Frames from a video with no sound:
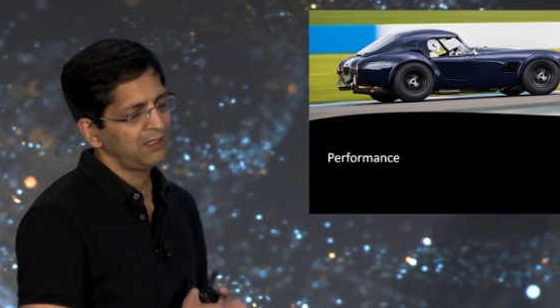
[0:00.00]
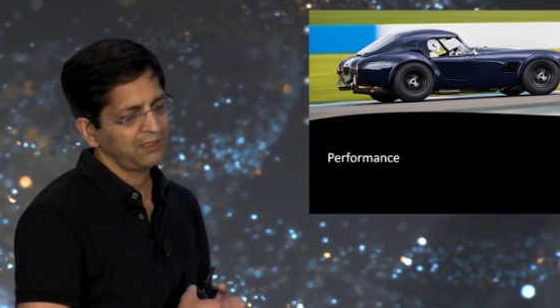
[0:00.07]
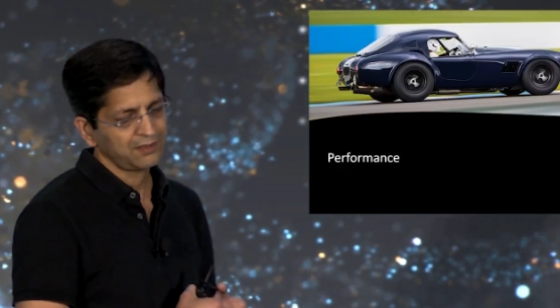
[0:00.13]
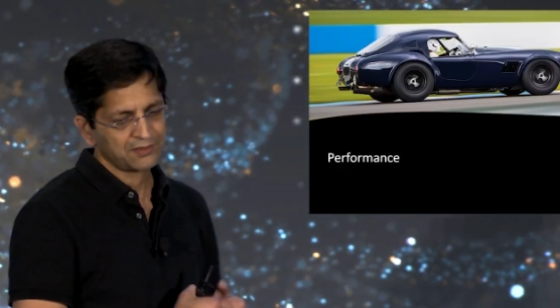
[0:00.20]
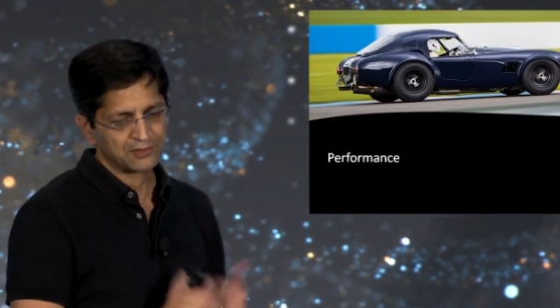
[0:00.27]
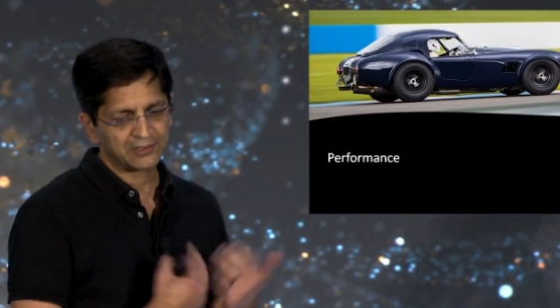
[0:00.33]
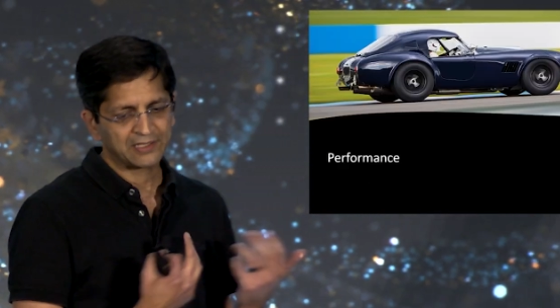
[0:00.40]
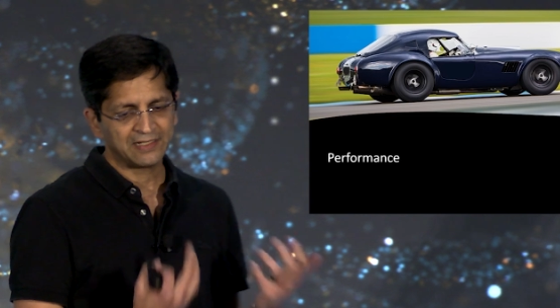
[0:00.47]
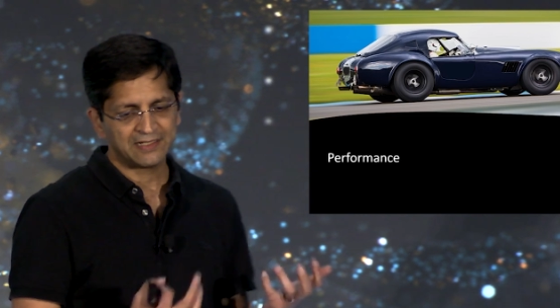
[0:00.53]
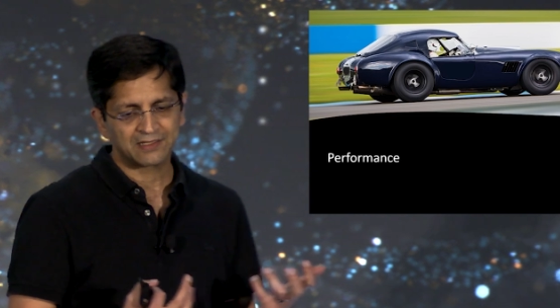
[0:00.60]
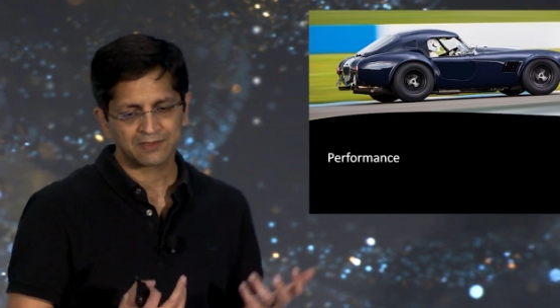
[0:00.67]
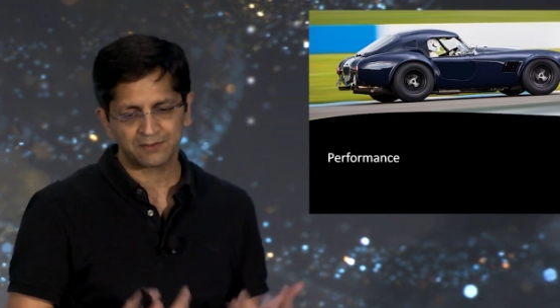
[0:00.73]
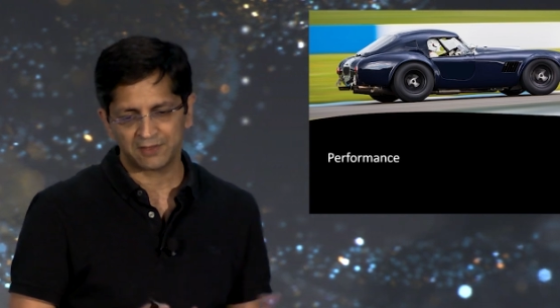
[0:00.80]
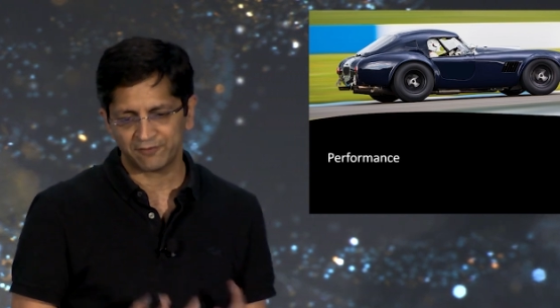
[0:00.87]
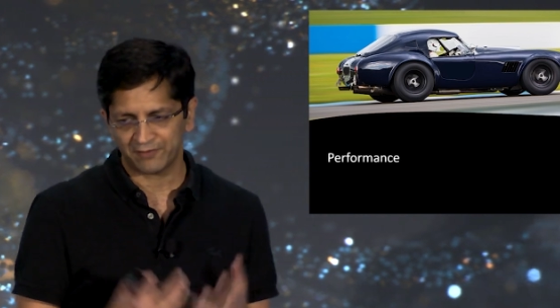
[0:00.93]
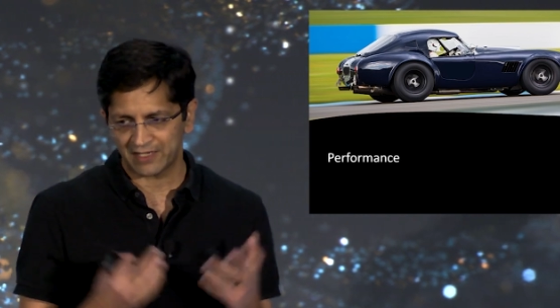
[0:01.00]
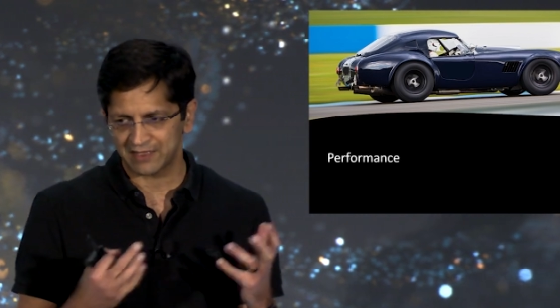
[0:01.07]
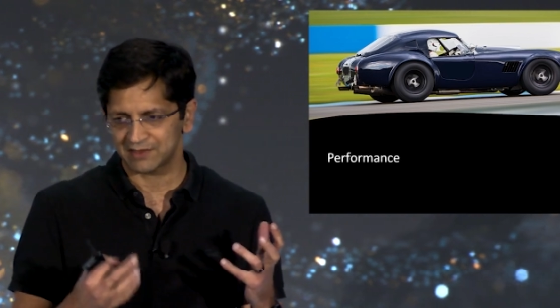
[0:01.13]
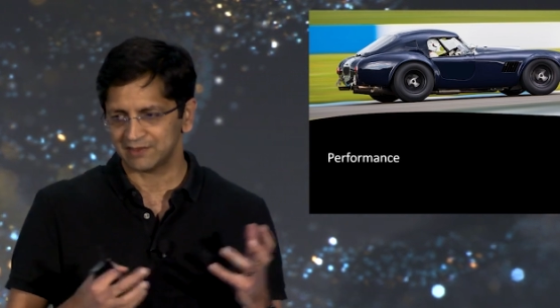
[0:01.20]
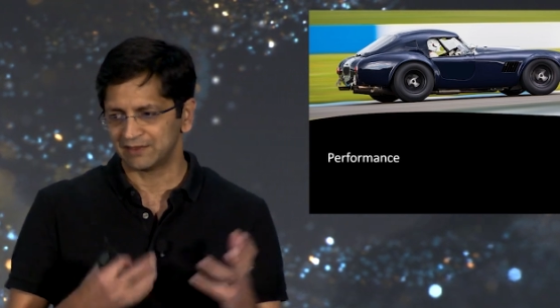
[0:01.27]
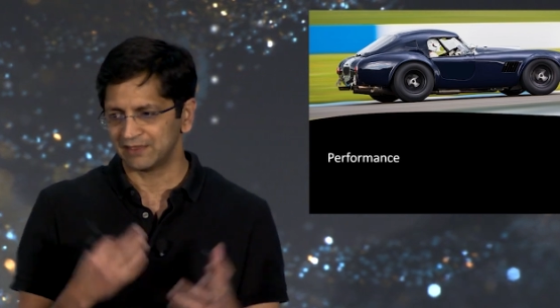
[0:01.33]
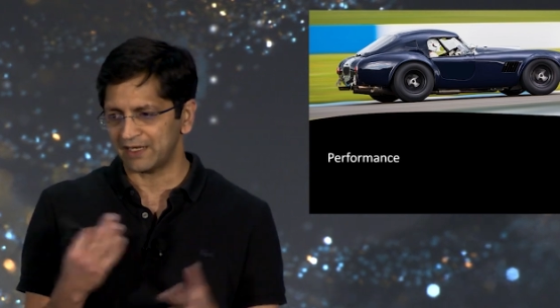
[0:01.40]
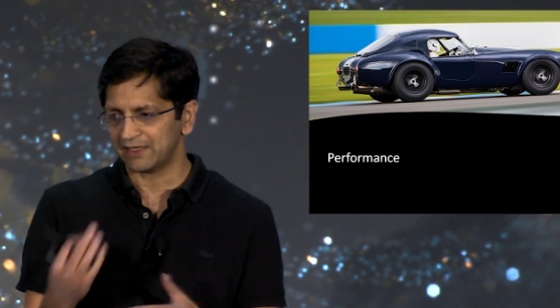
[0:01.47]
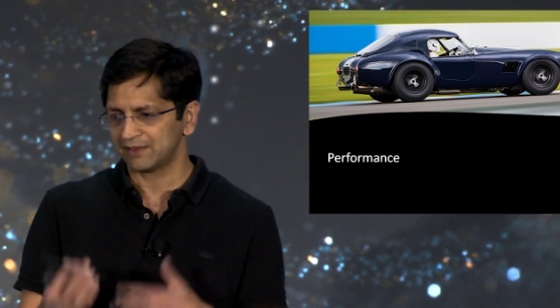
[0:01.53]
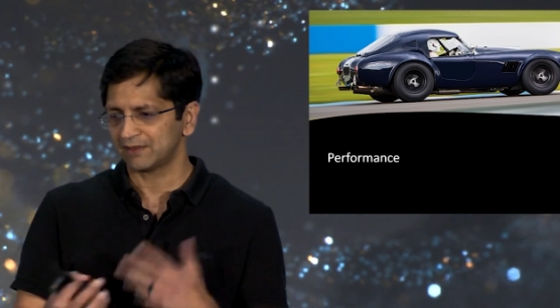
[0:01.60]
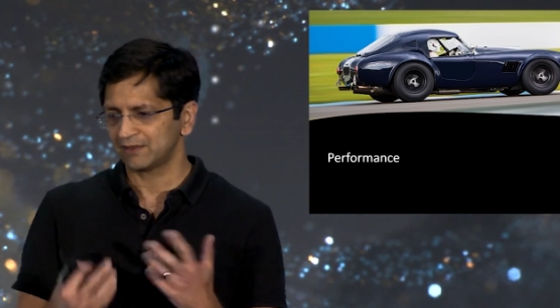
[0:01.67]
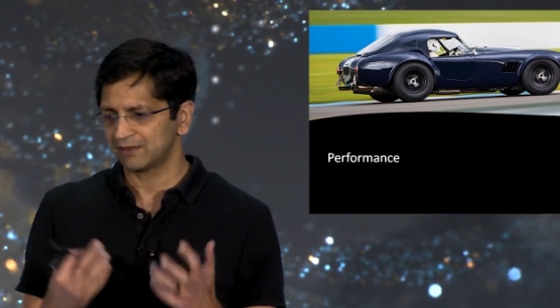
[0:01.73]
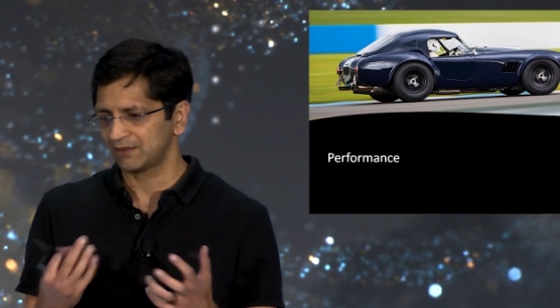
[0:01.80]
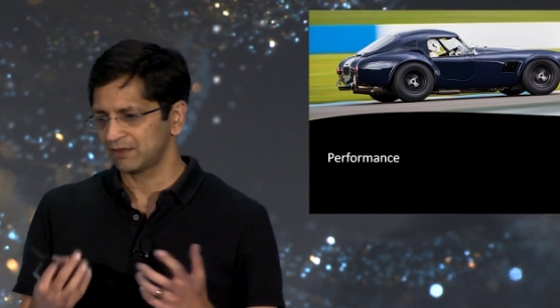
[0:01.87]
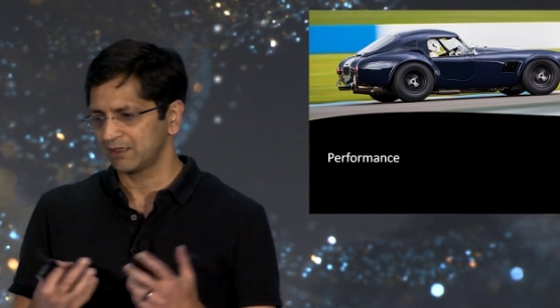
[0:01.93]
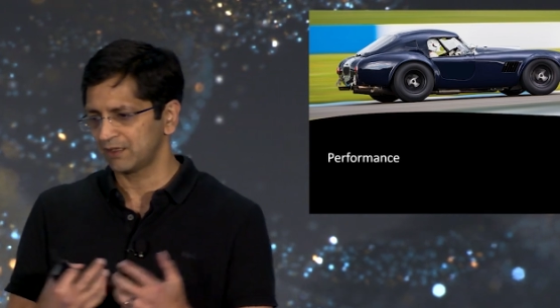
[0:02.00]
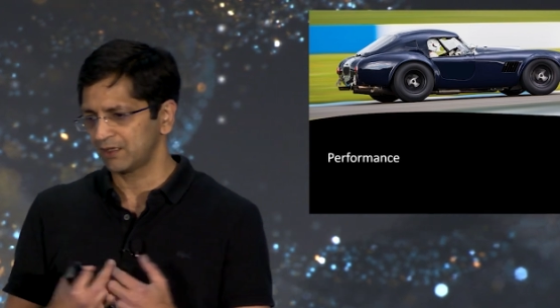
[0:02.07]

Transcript: So it needs to be fast, and that